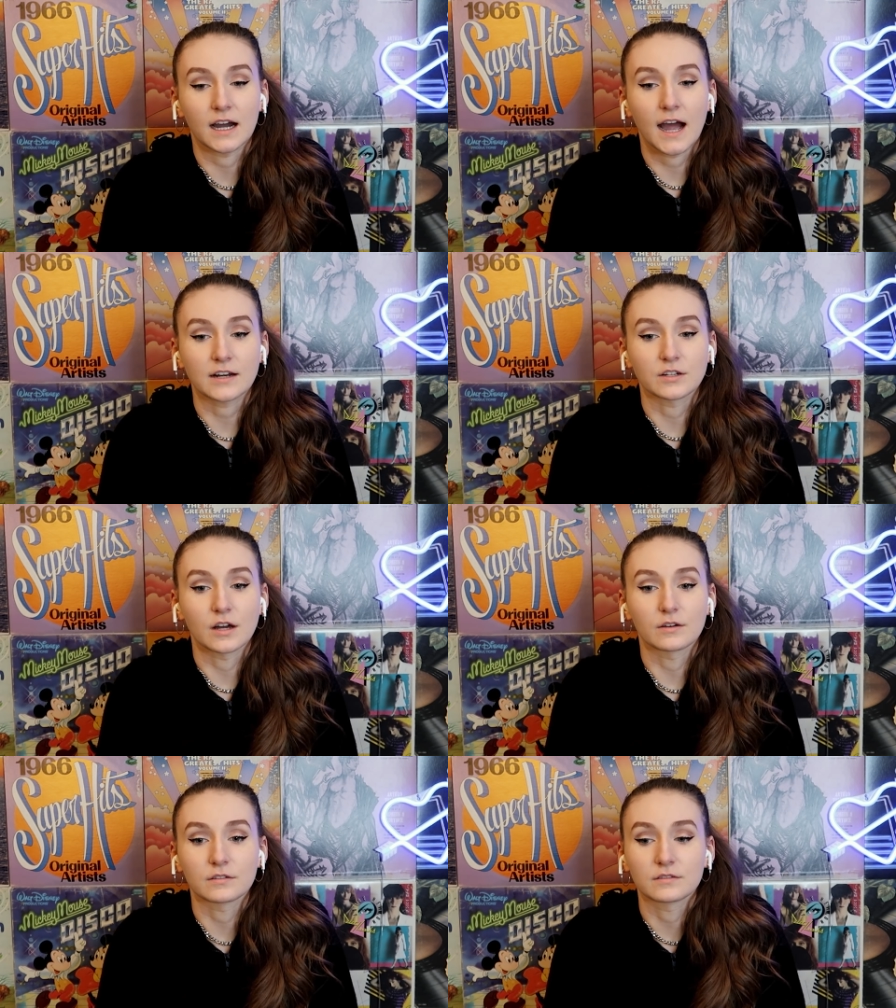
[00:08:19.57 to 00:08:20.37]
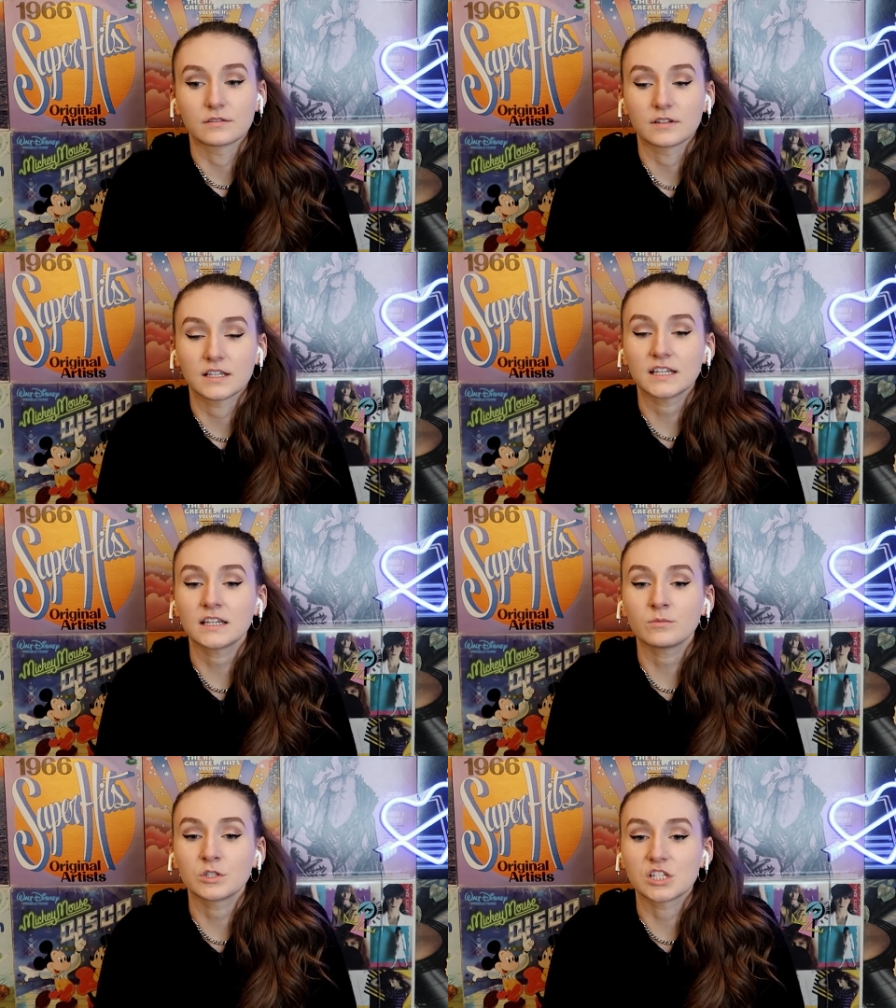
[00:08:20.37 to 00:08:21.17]
I don't know.
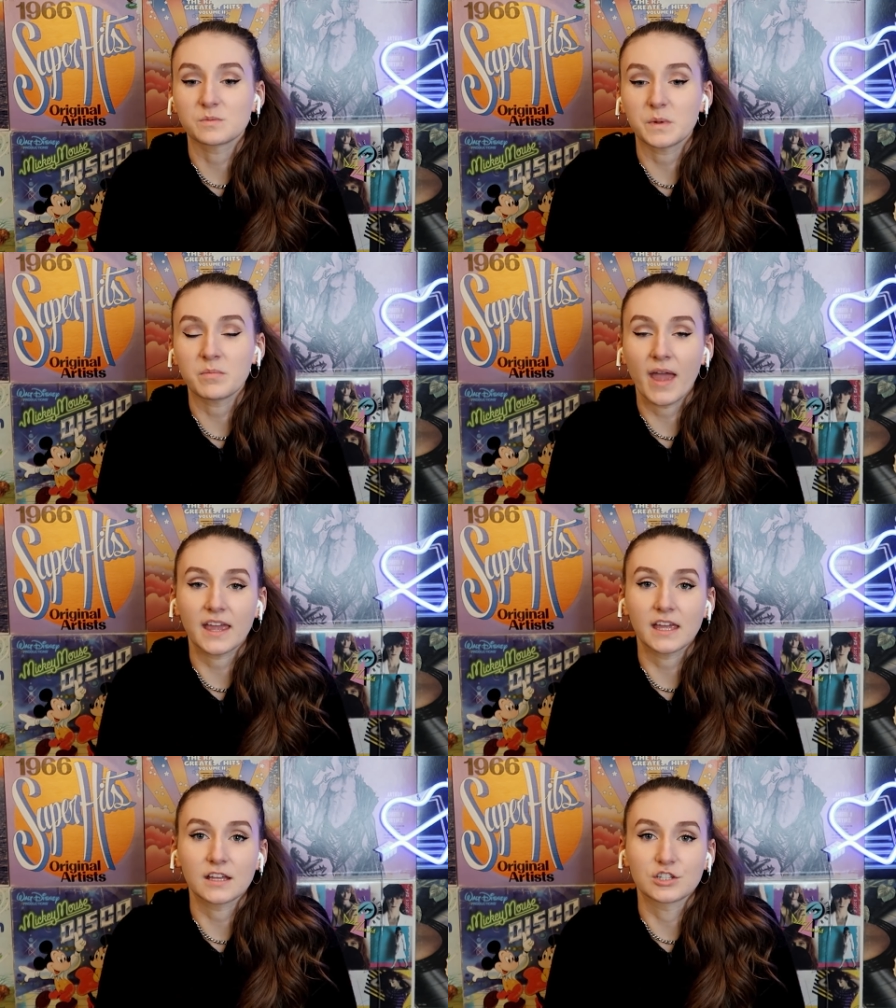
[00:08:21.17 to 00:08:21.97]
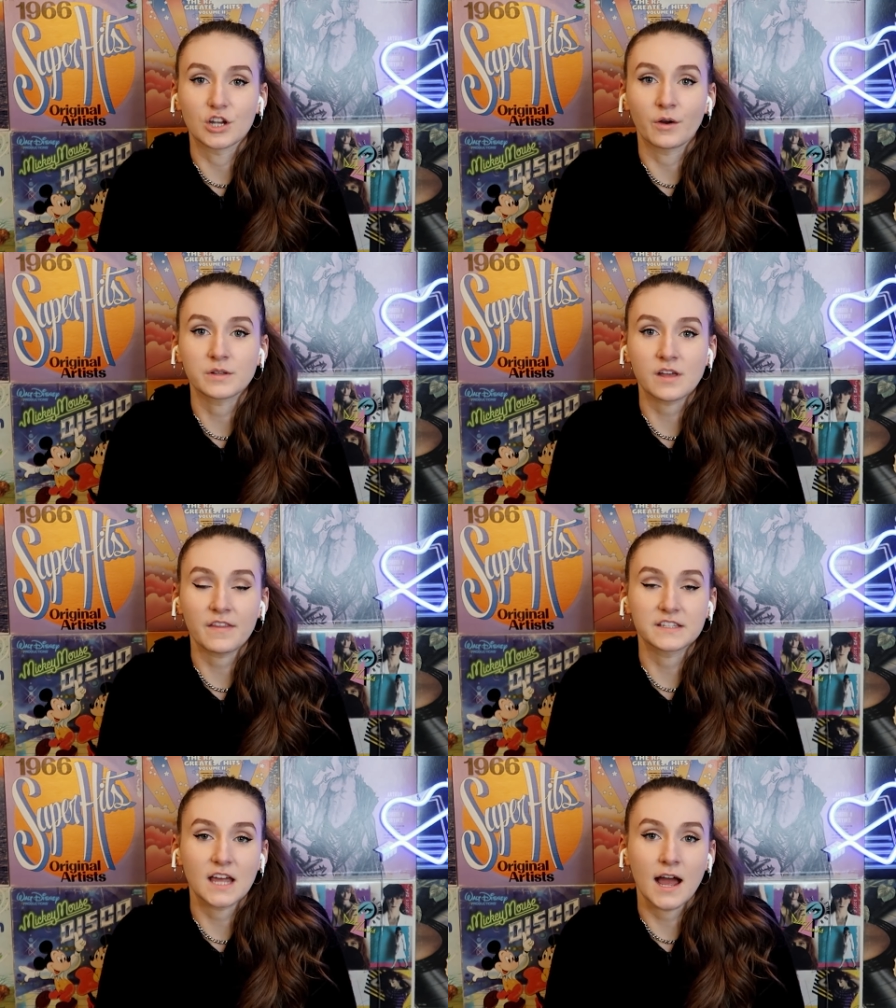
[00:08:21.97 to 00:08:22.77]
Keegan would just be making jokes
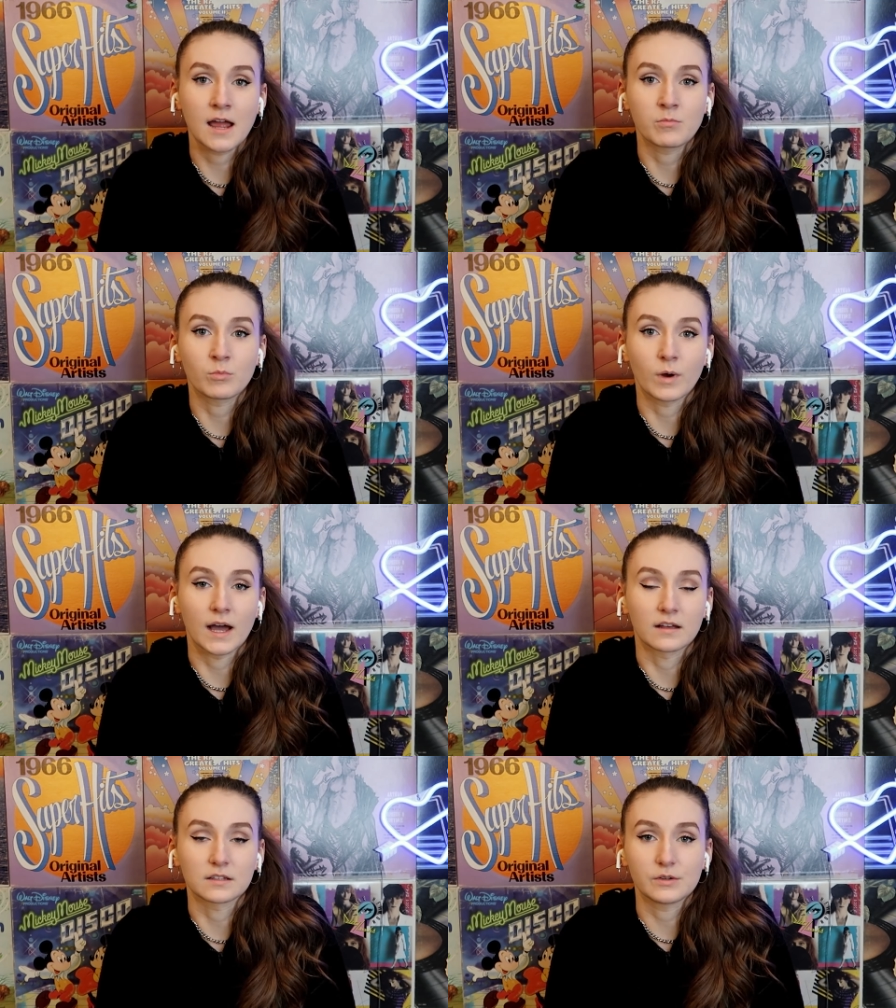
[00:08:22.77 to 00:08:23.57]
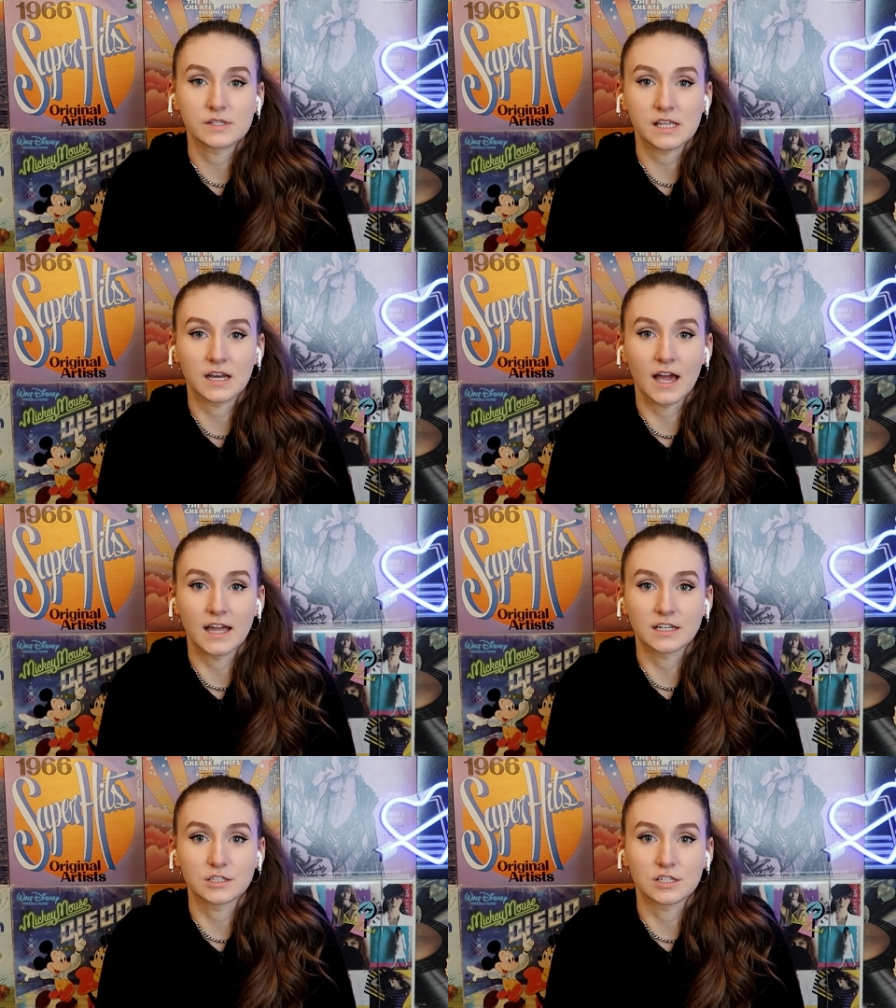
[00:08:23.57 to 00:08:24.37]
all the time while Lucy and
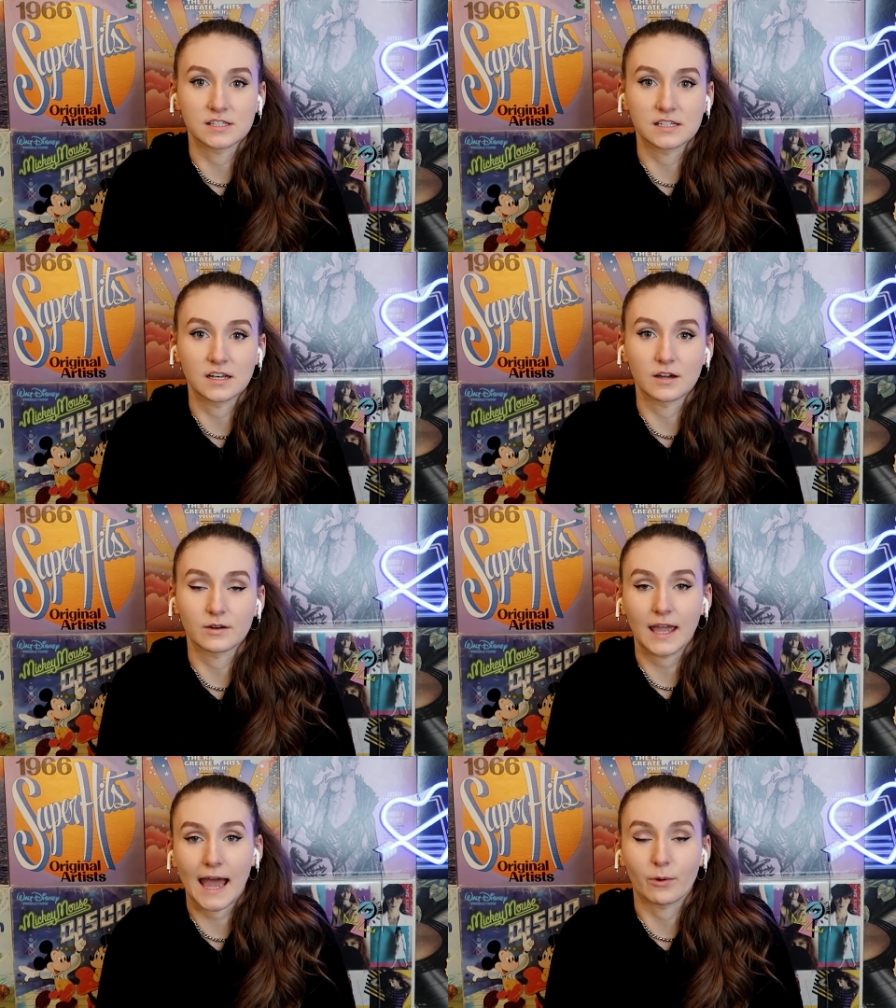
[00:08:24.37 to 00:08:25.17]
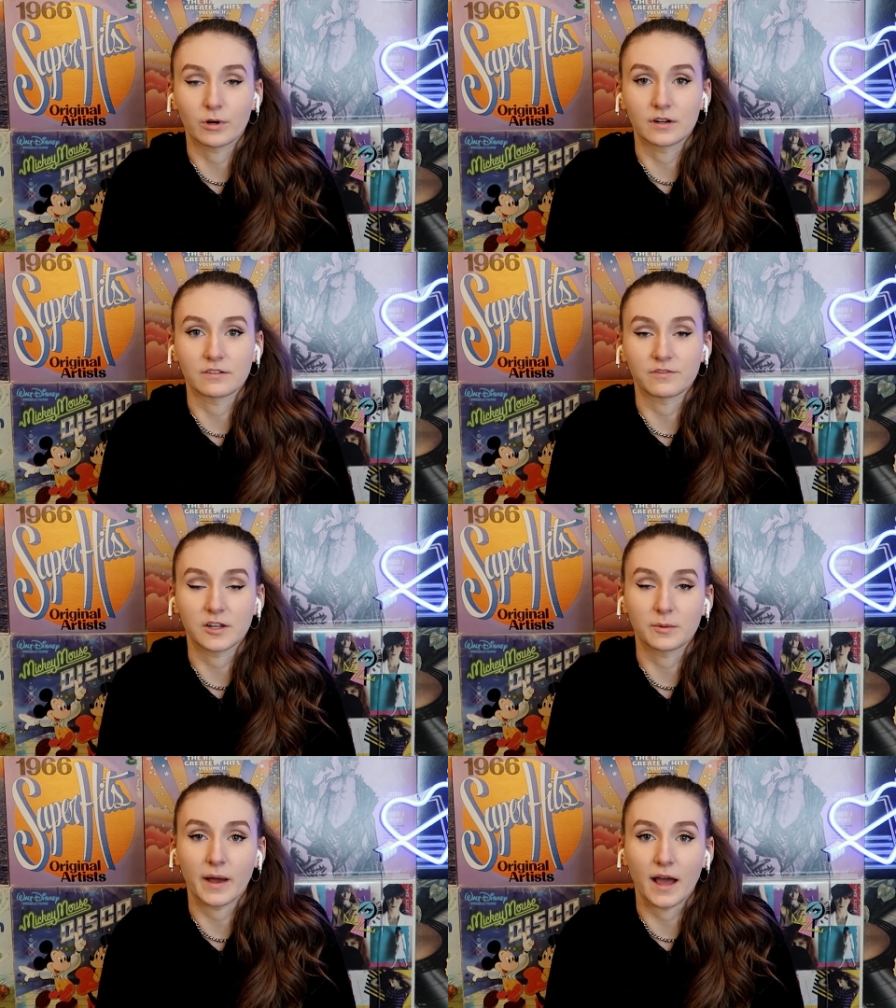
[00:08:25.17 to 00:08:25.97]
I just, you know, cower in
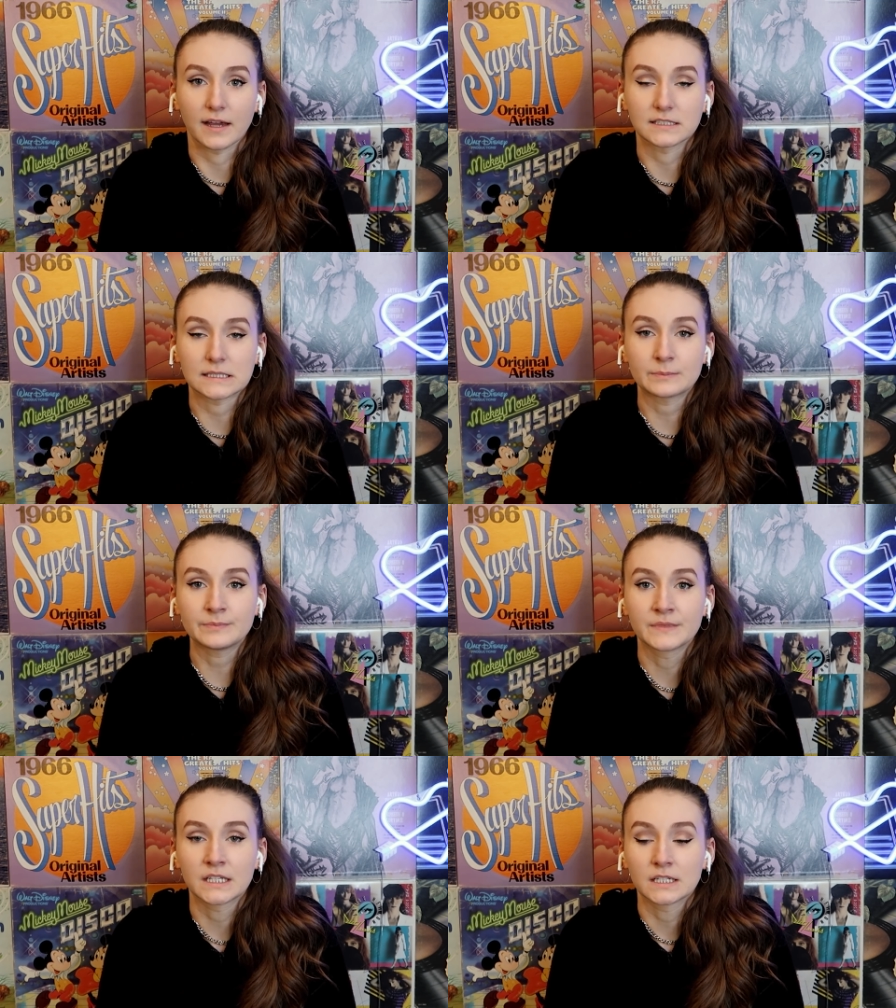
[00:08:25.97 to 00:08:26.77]
fear behind him.